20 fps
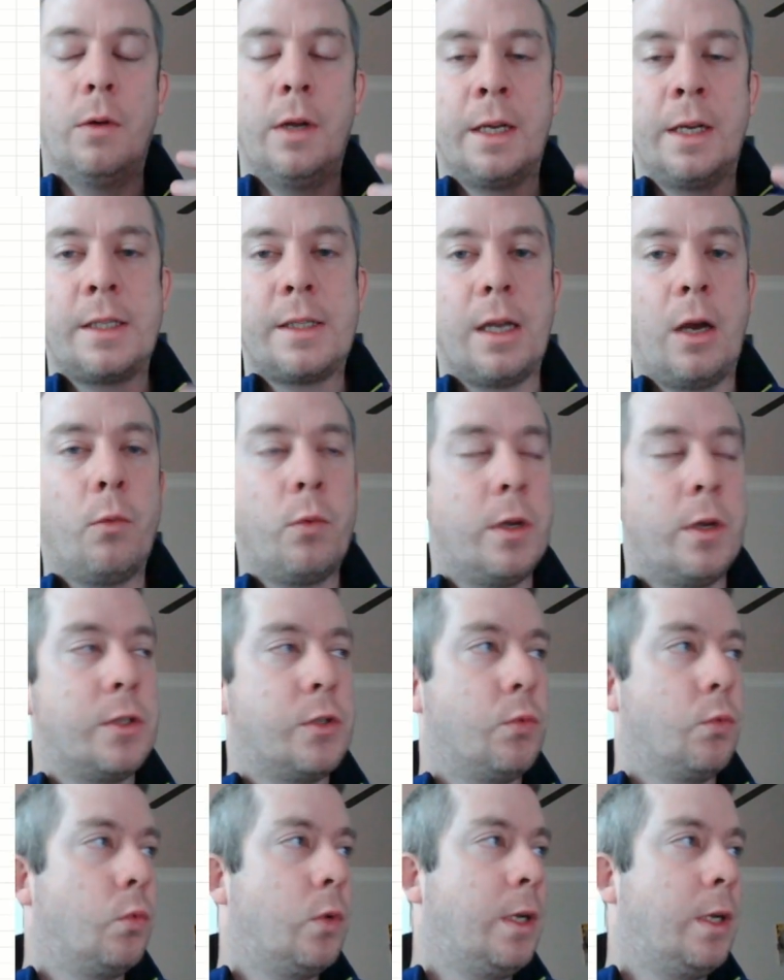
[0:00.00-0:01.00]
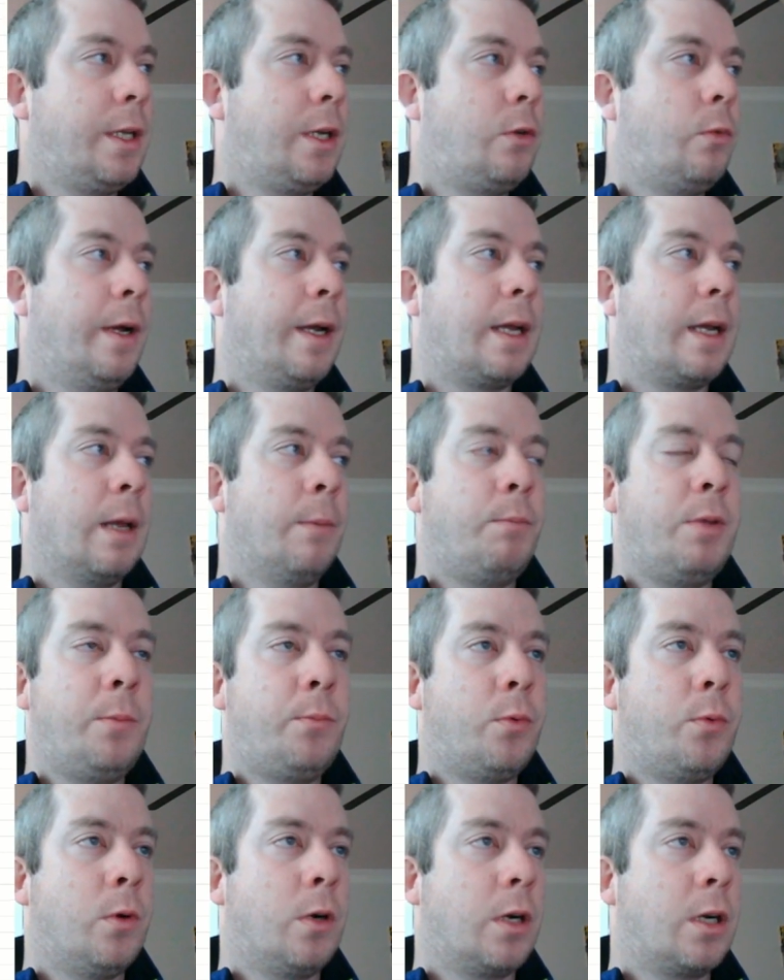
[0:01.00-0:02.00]
Excel runs really quick and
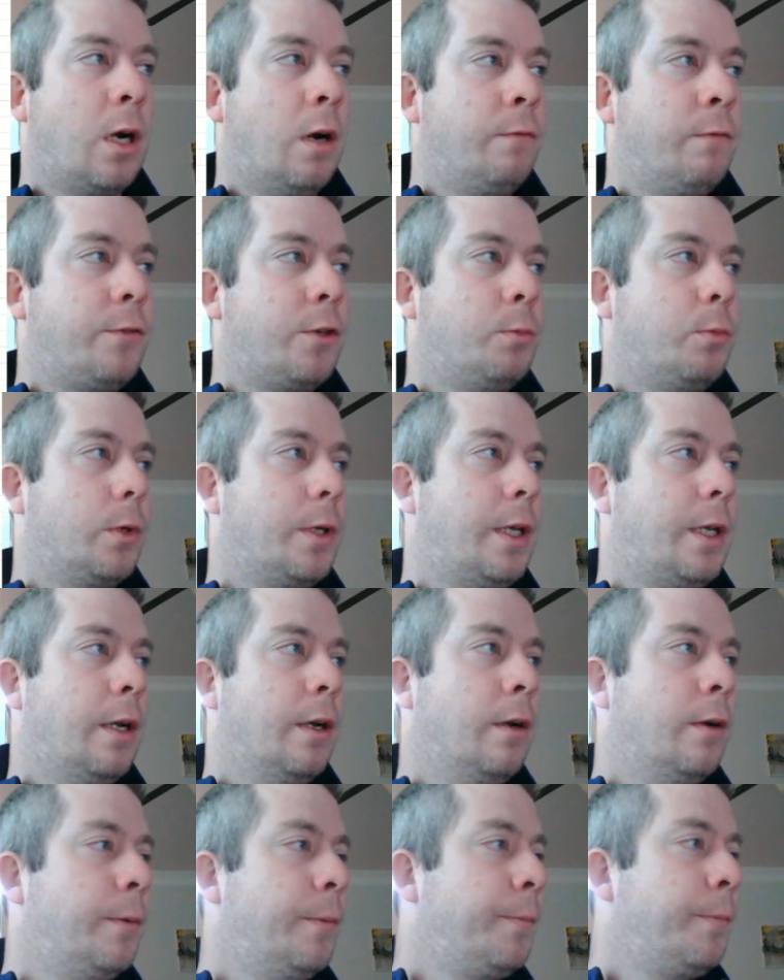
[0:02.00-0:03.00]
people are comfortable here.